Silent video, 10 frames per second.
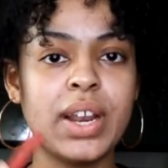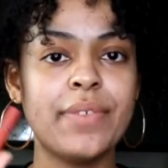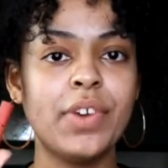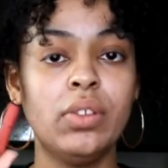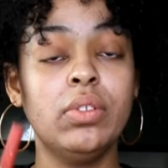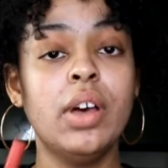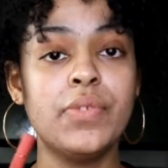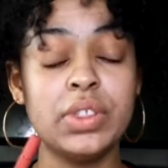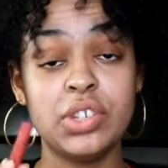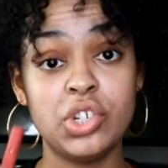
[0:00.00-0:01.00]
and I fell in love
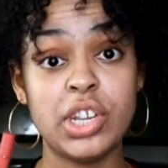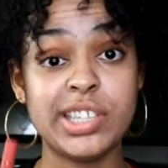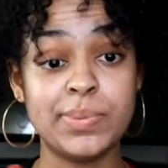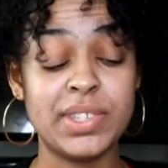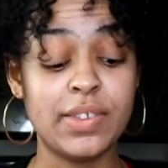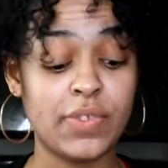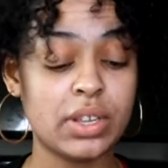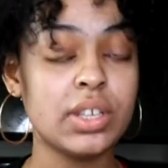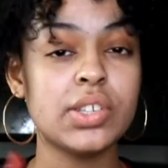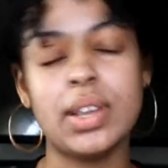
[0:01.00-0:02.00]
with the shade
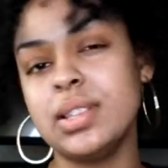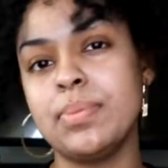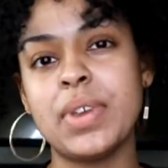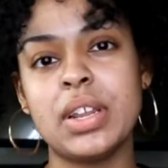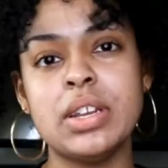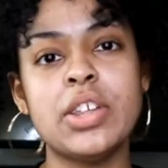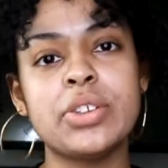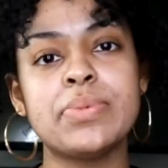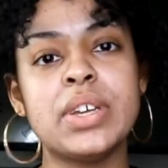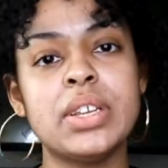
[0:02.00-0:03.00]
specifically, so I ended up getting
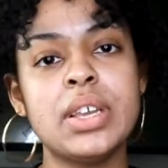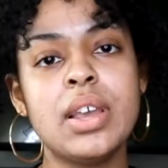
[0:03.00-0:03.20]
another one